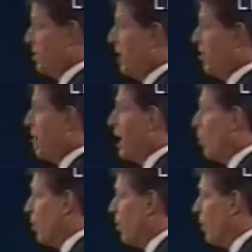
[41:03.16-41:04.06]
take my
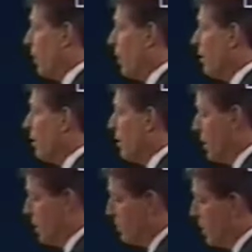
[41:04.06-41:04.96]
word for it.
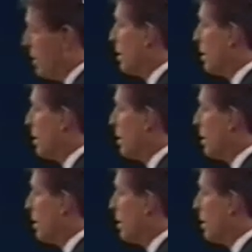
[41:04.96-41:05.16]
The American